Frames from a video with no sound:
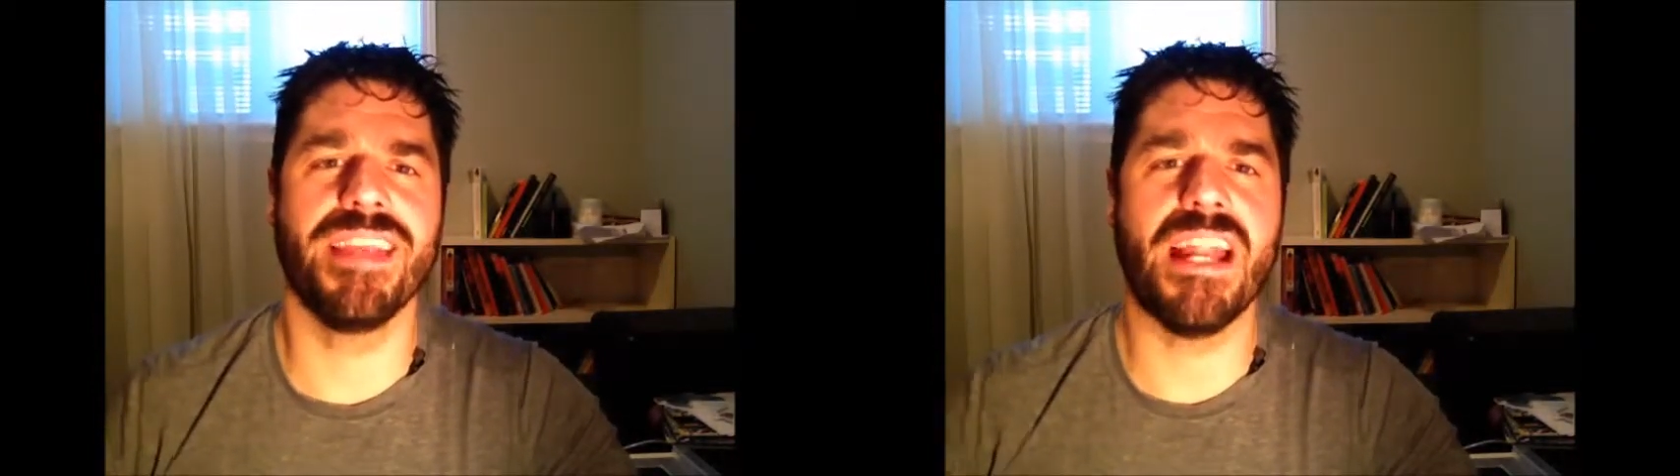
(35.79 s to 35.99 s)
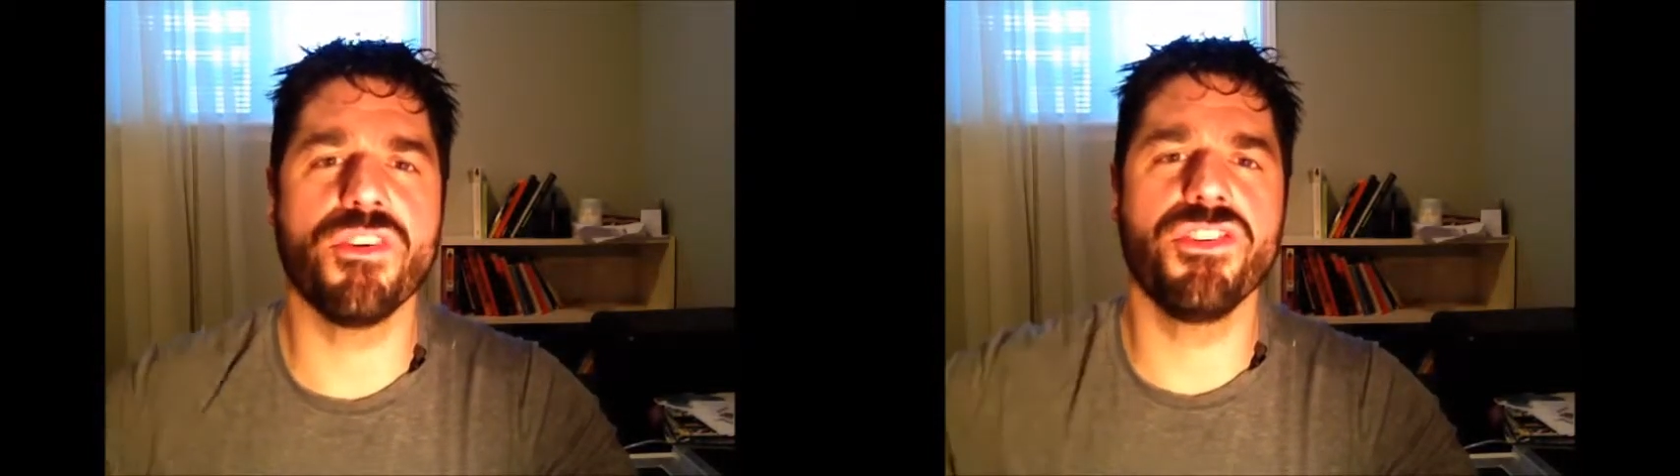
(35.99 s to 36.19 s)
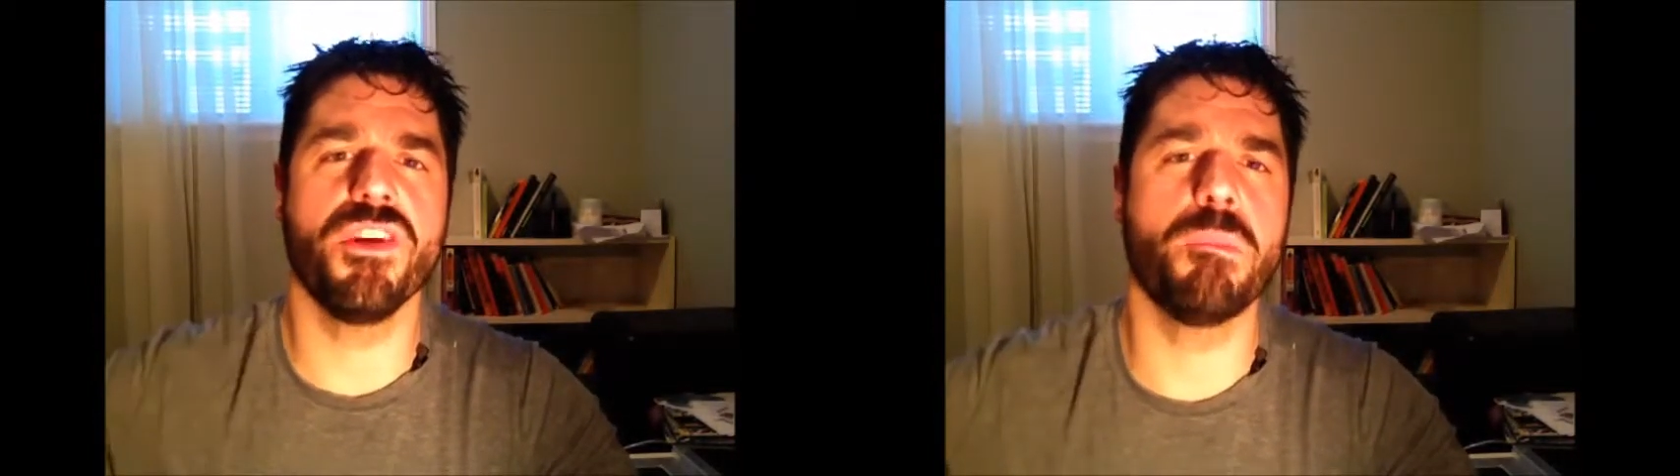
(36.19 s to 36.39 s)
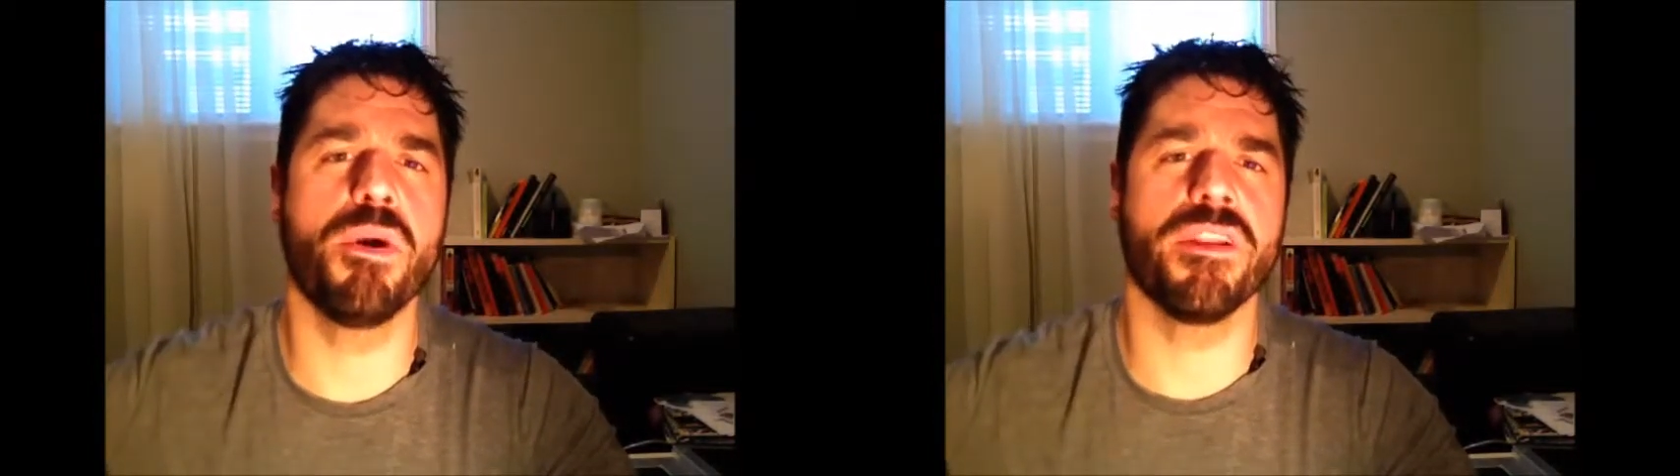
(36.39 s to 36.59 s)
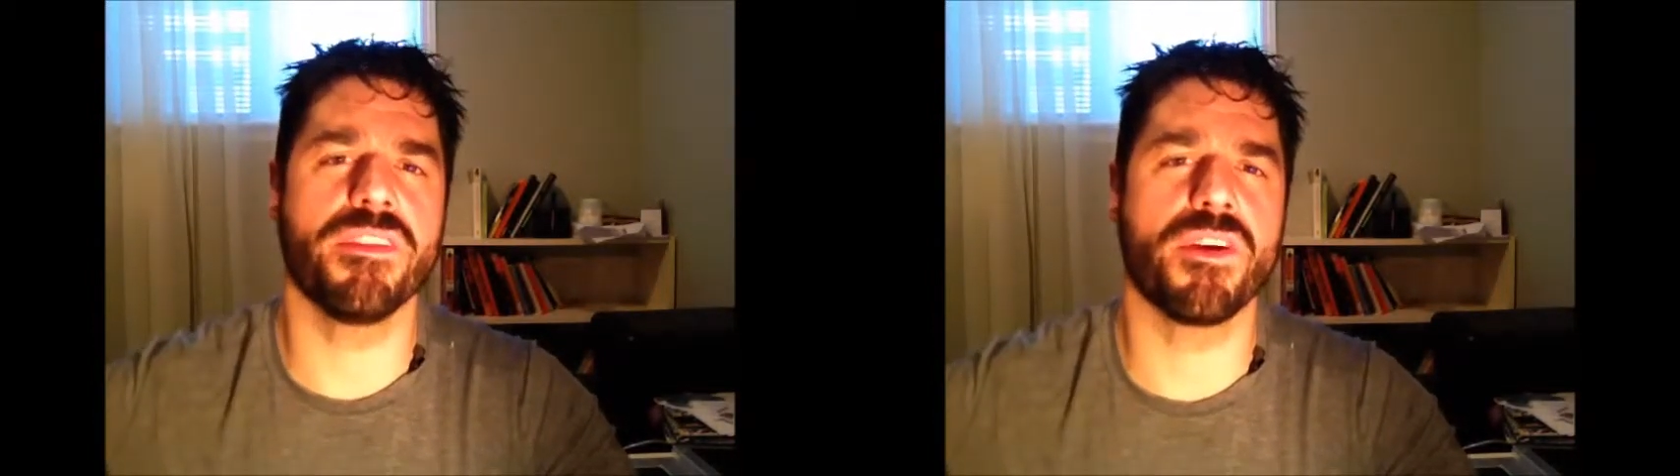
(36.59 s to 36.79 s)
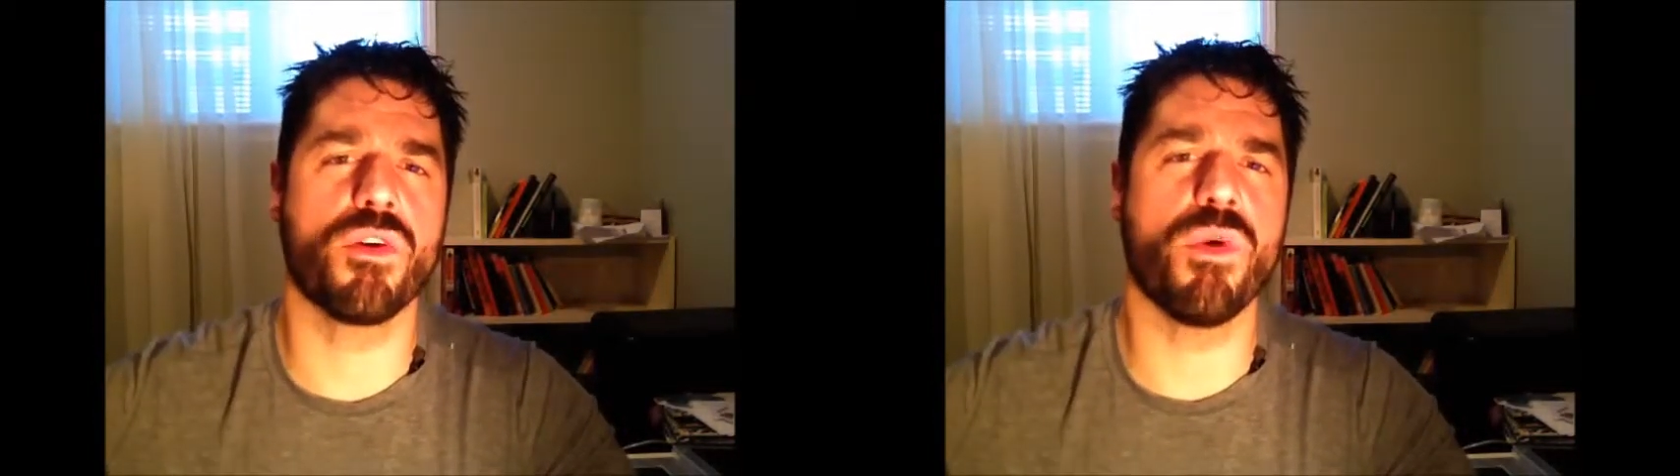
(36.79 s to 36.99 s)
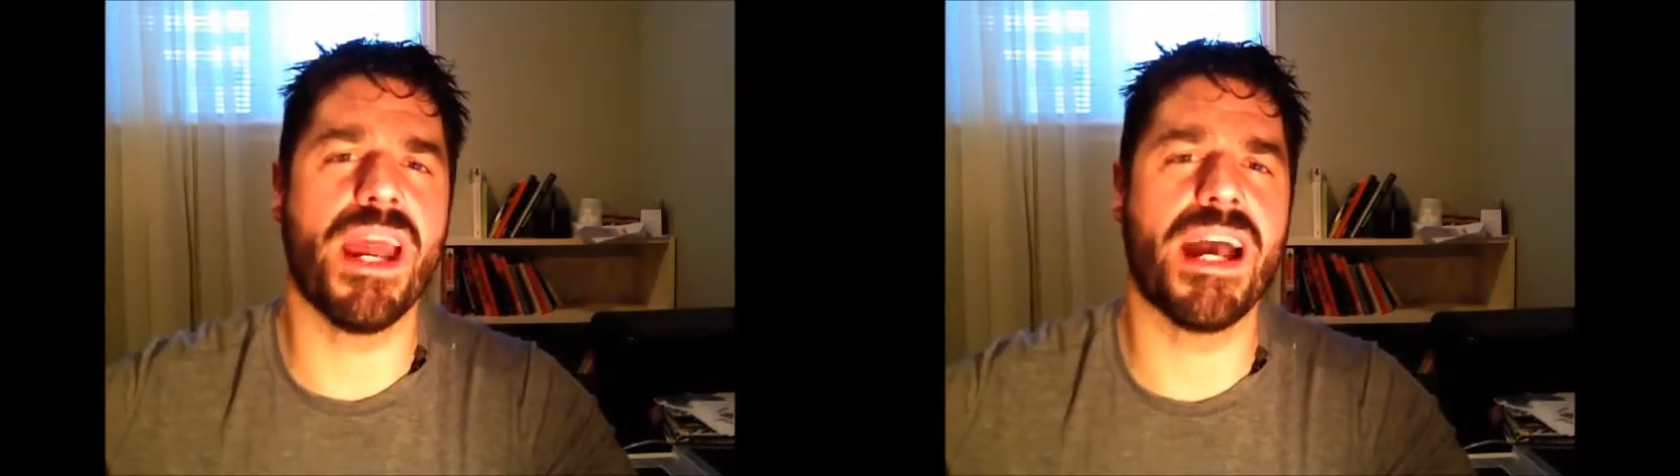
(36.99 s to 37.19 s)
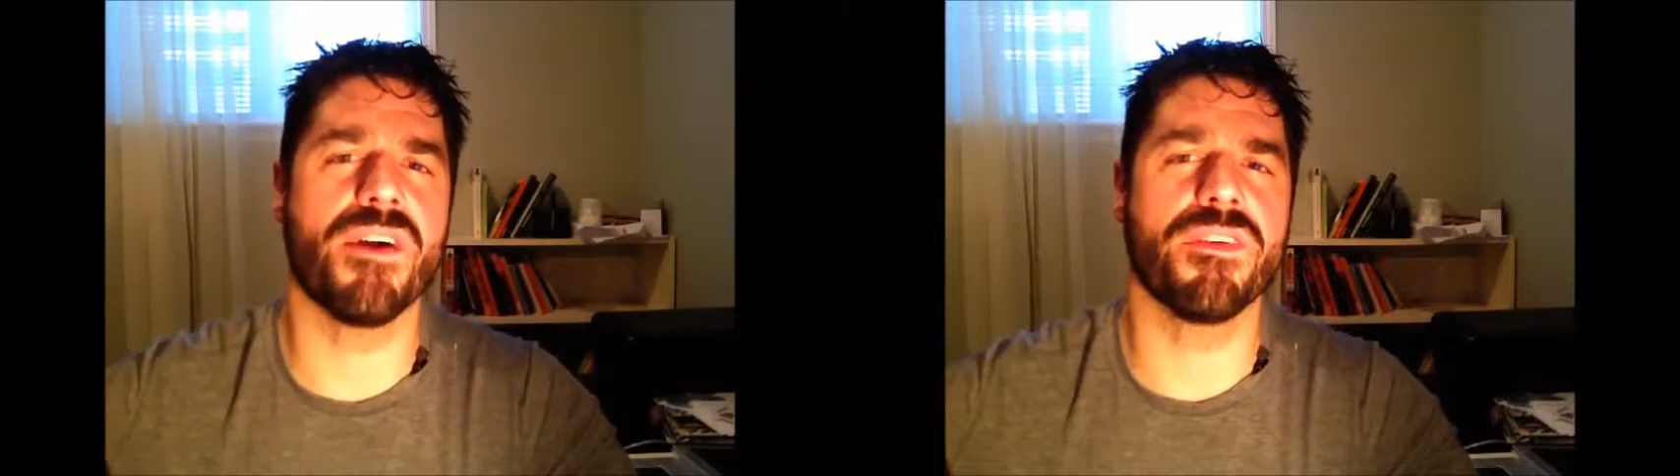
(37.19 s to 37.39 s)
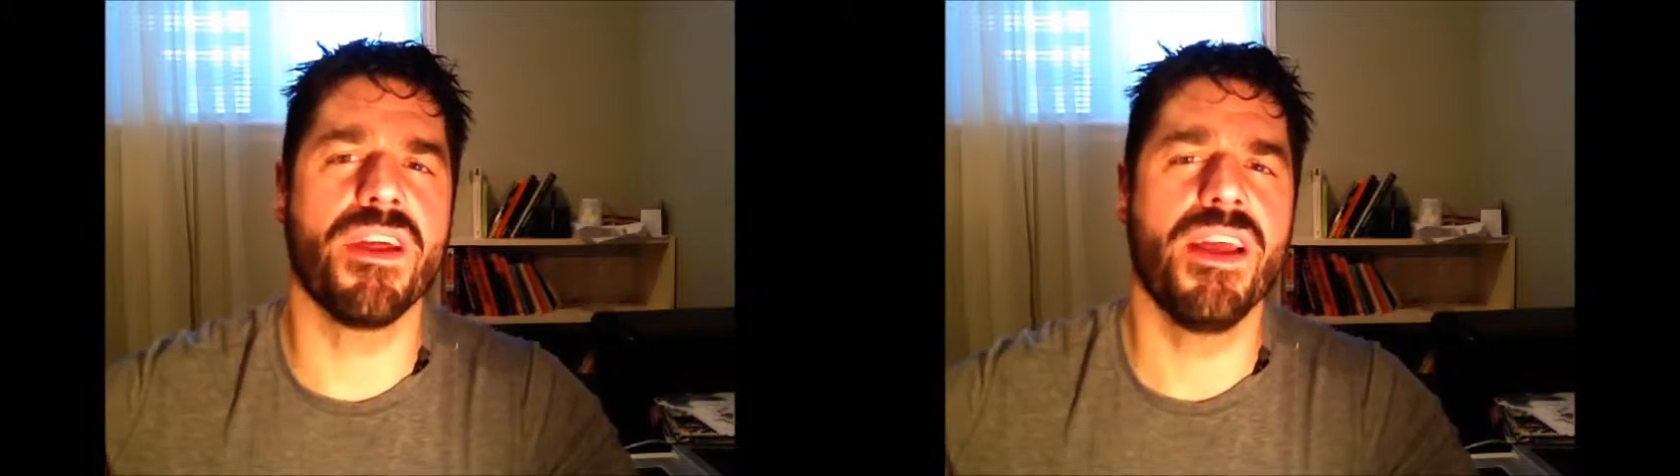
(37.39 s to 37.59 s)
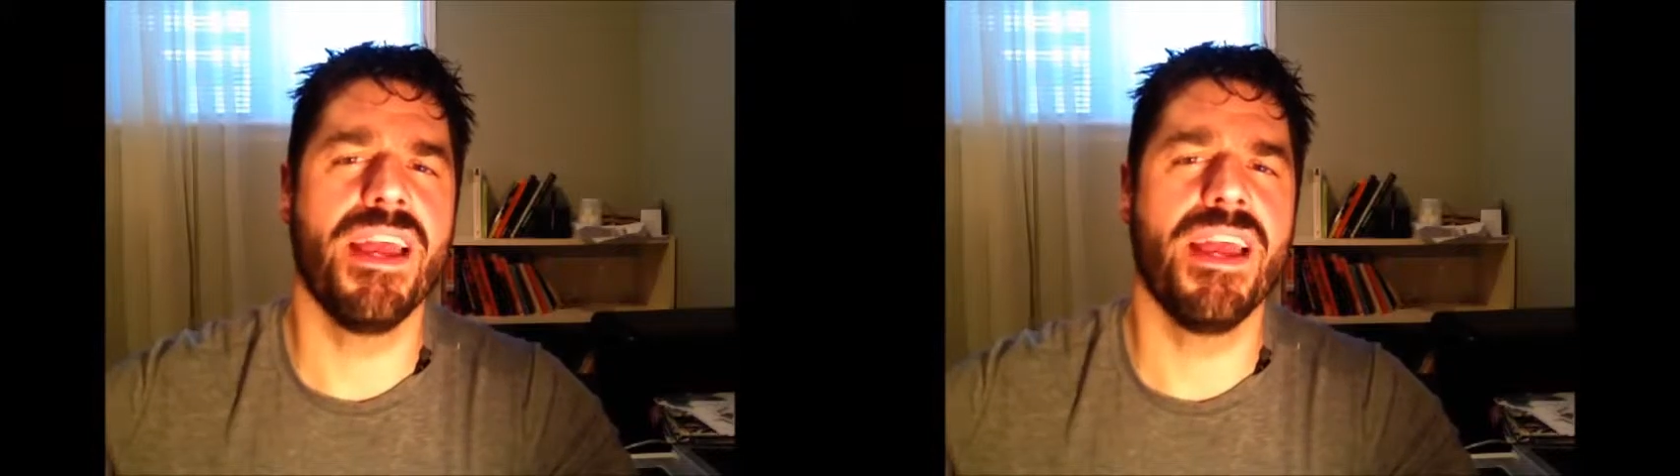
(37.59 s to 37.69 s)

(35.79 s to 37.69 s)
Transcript: the energy you put into the ground